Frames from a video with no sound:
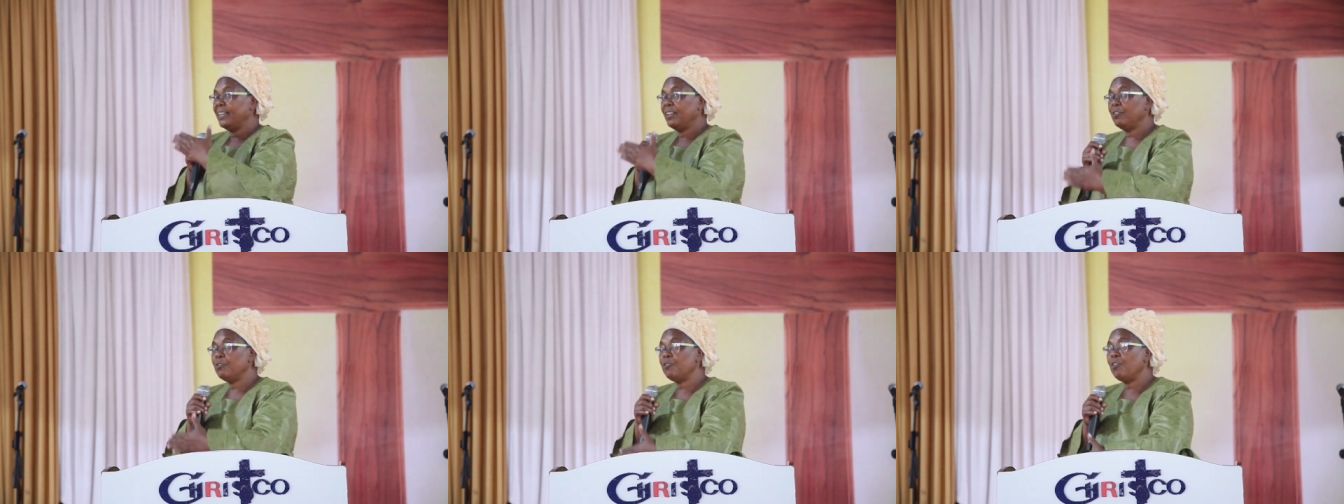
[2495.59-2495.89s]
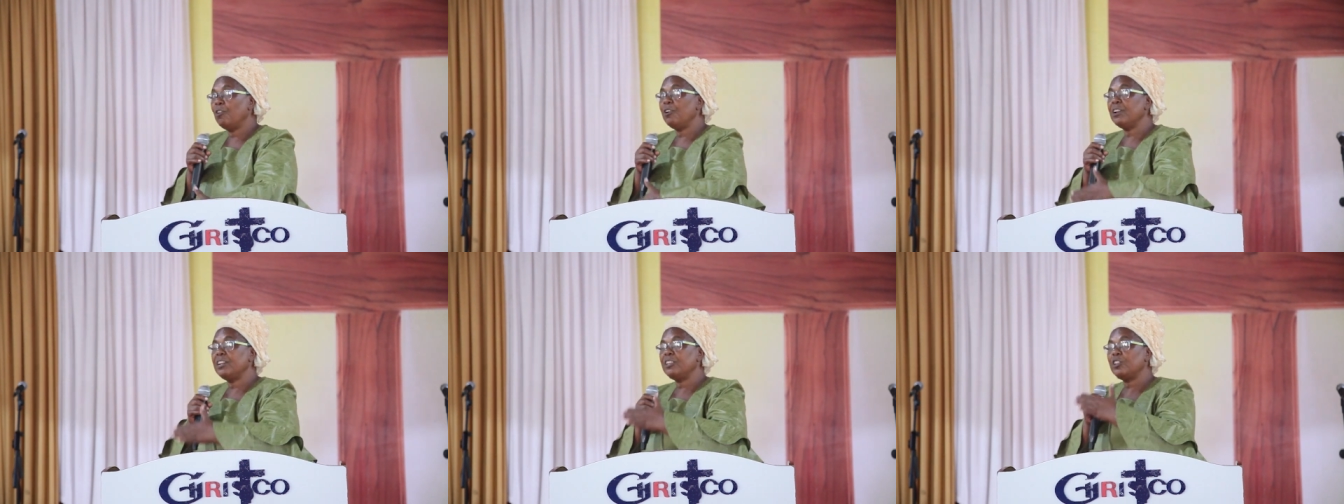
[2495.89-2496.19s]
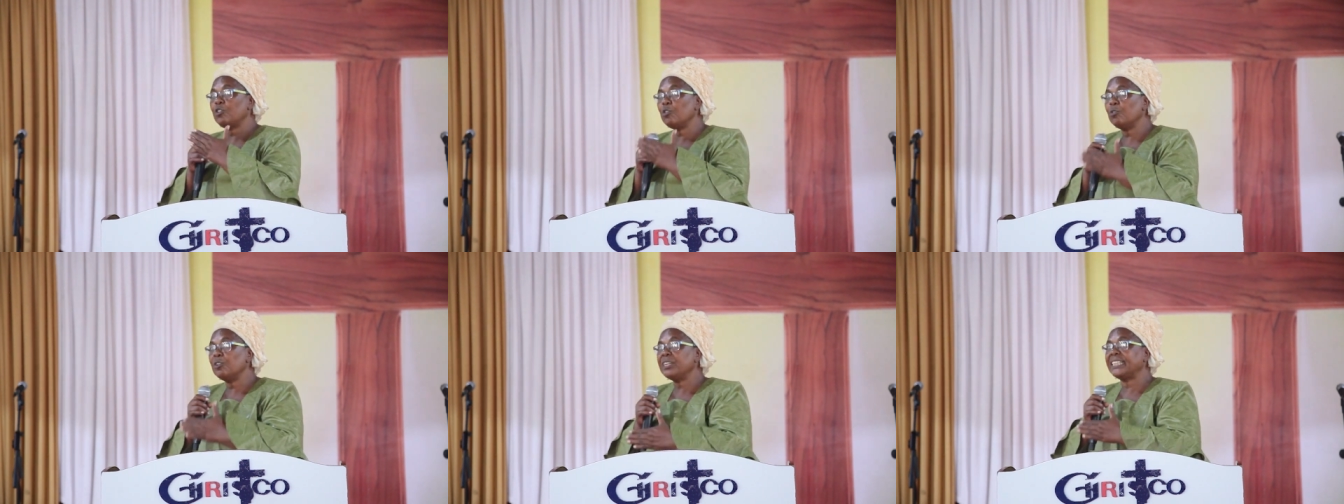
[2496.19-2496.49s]
You know,
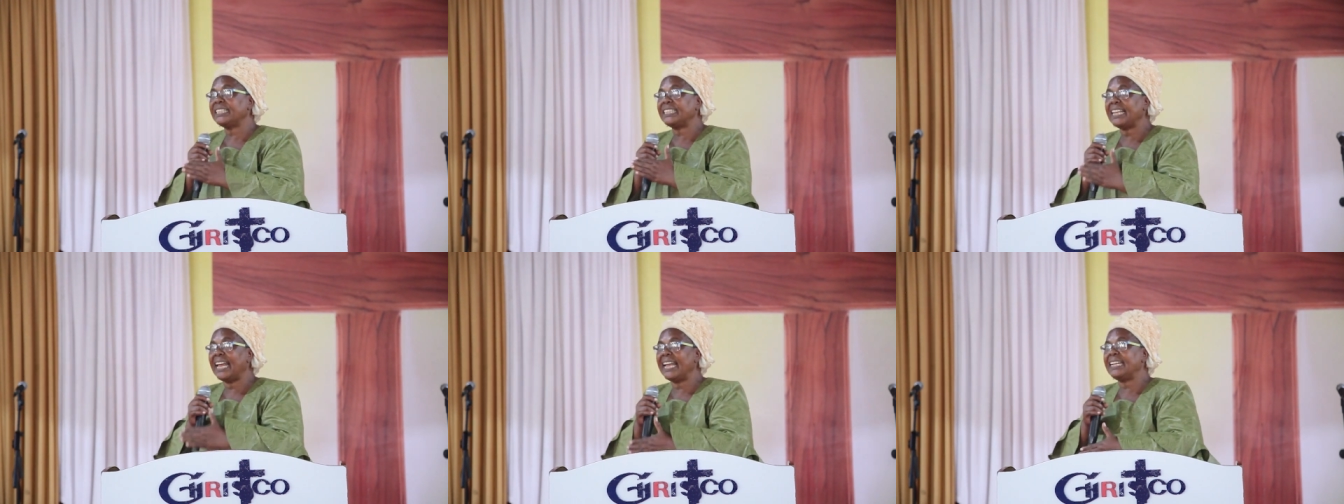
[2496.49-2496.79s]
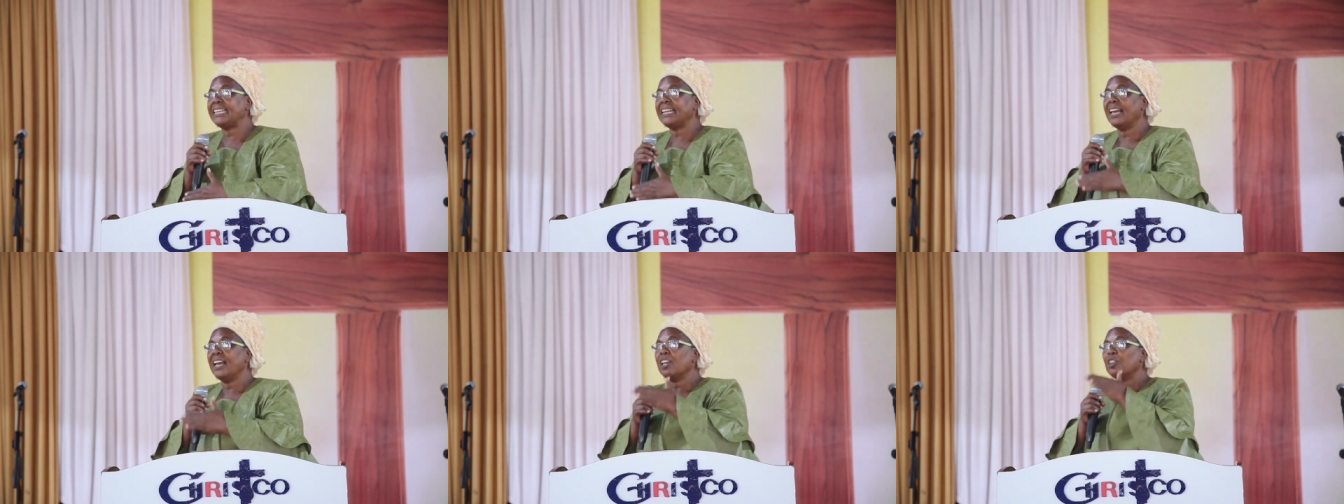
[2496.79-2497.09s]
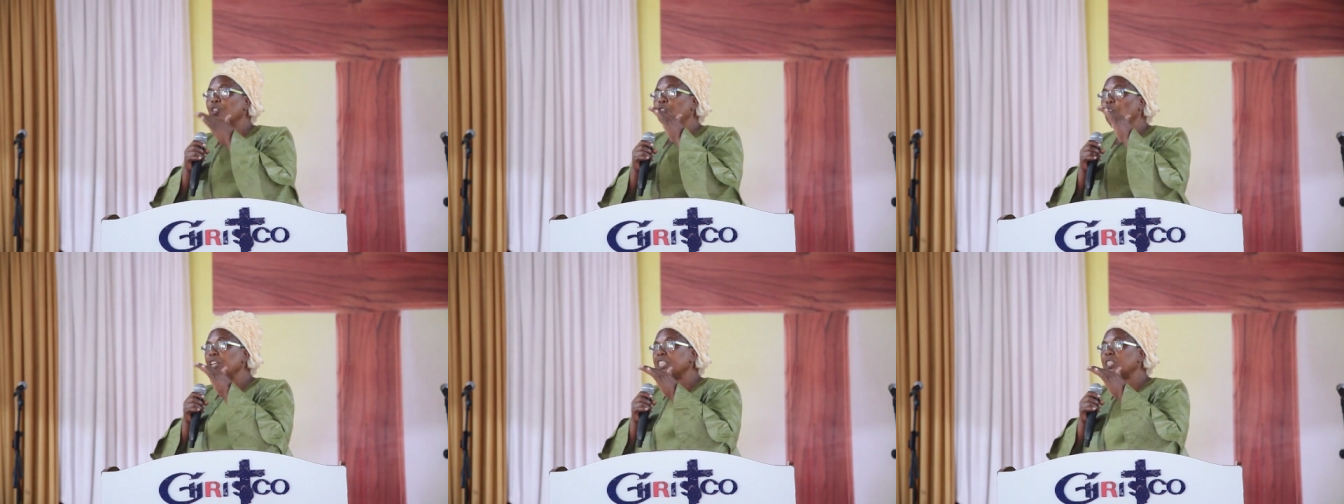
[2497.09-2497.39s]
Jude said,
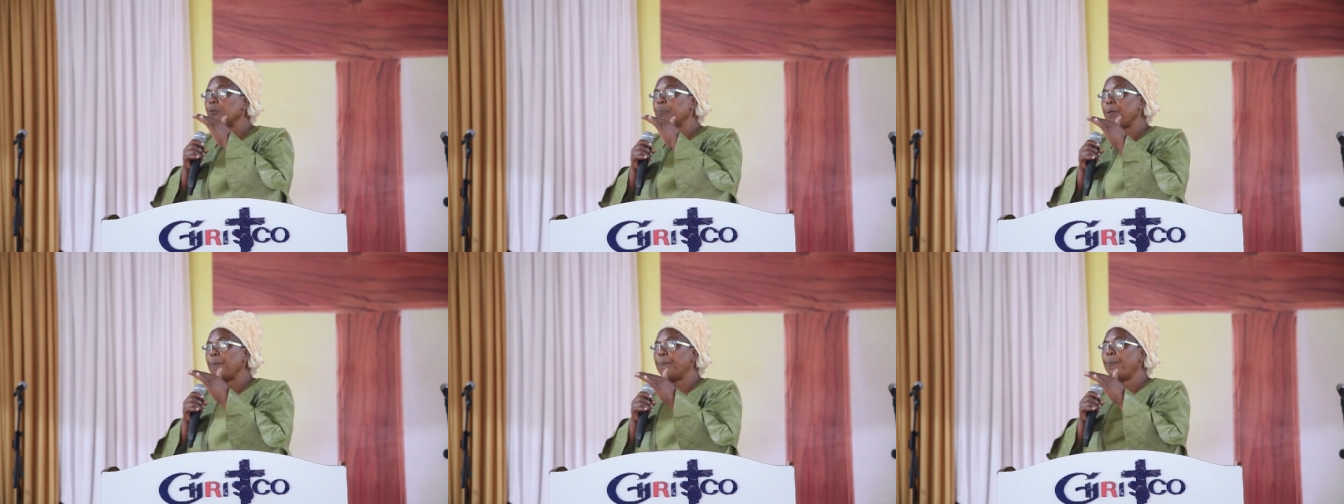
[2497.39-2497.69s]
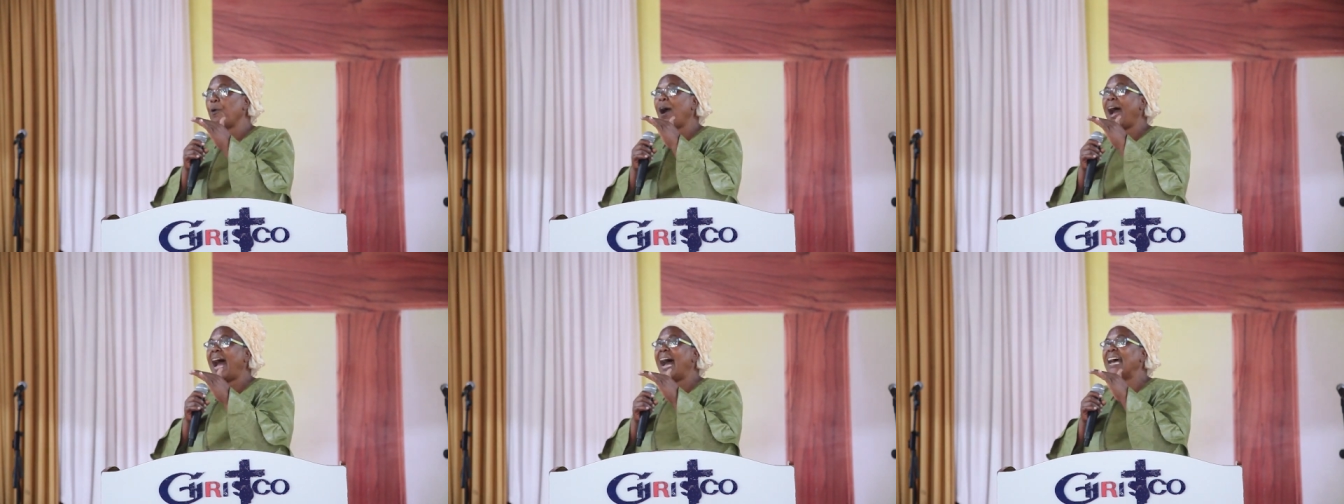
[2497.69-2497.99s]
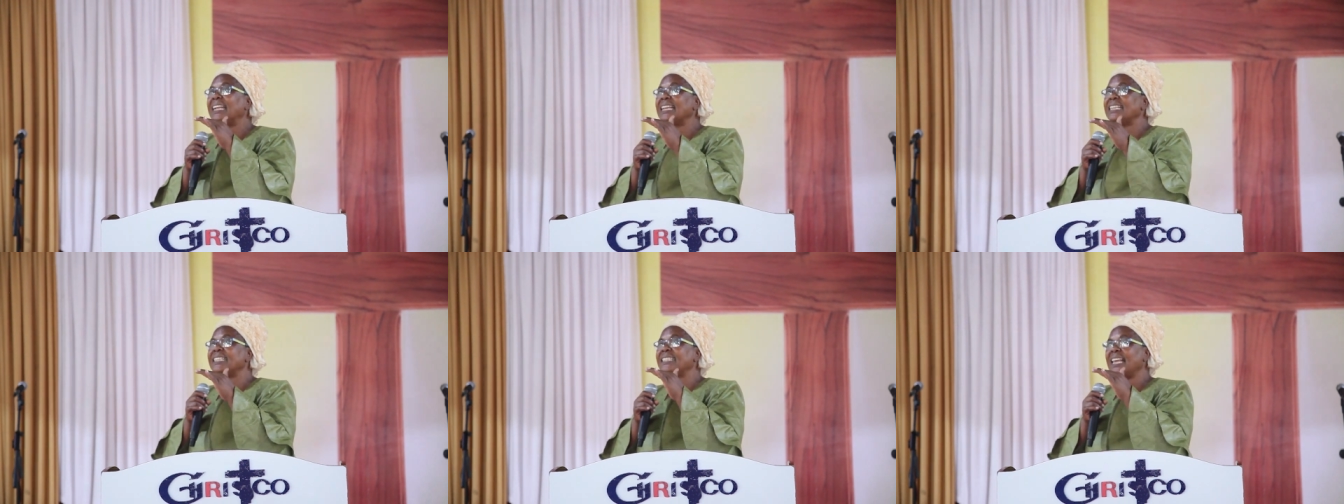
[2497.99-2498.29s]
those people
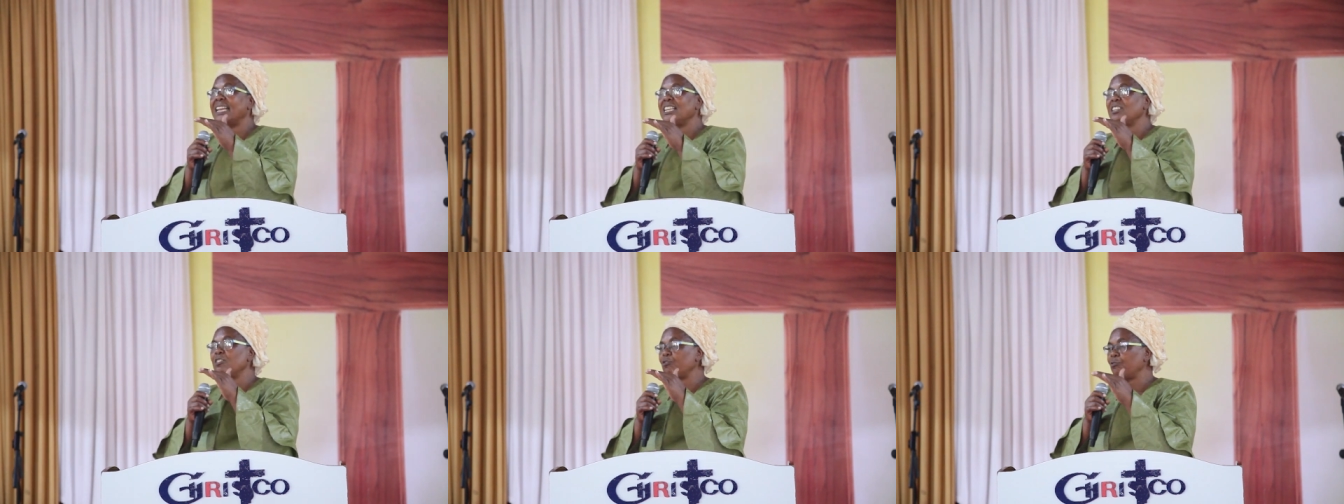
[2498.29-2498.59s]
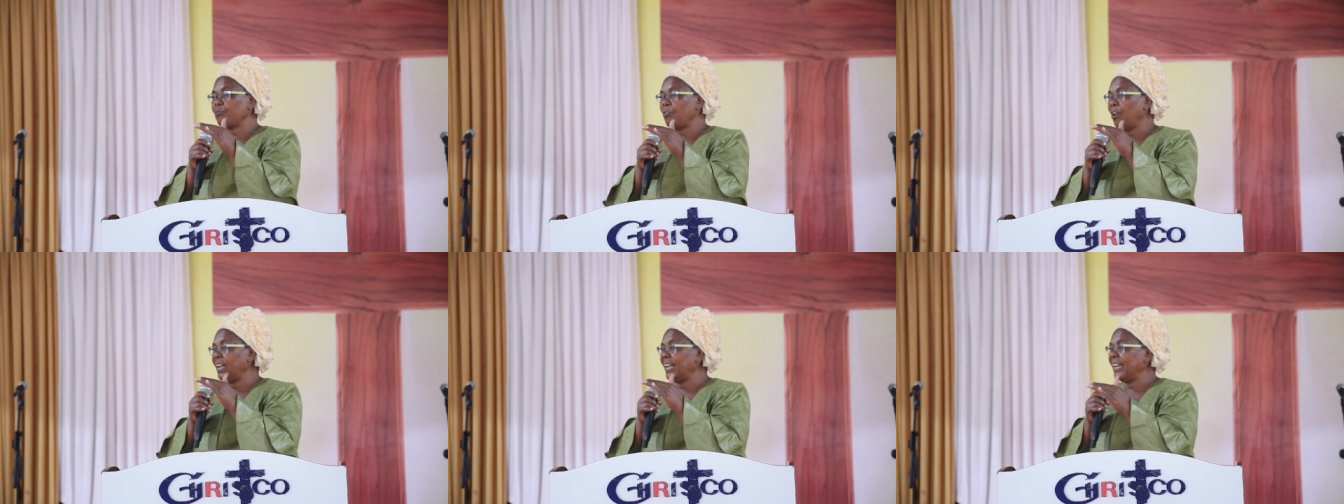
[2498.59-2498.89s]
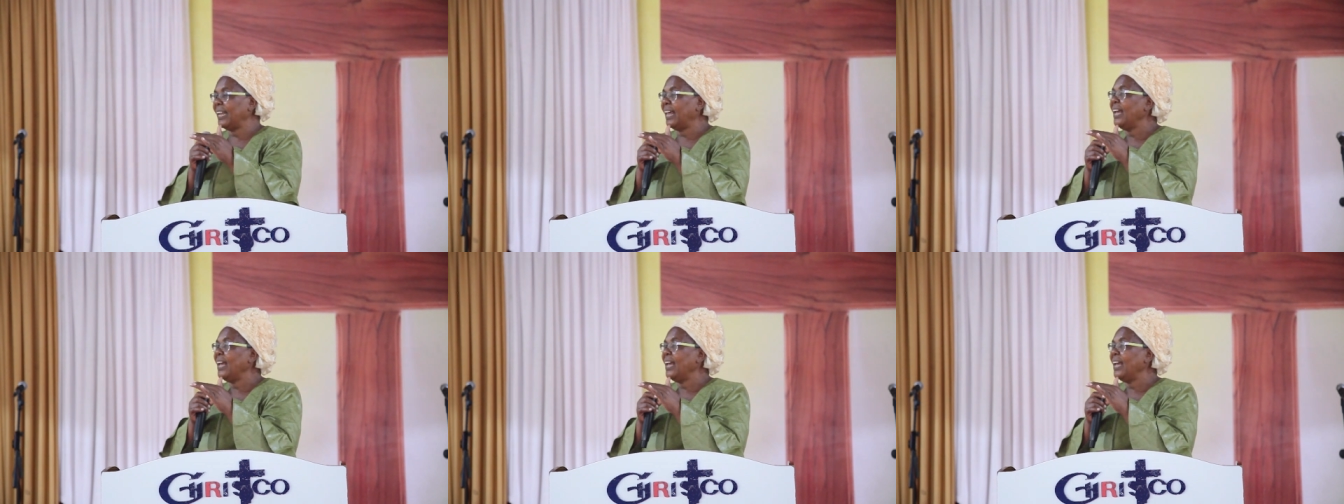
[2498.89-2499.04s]
are essential.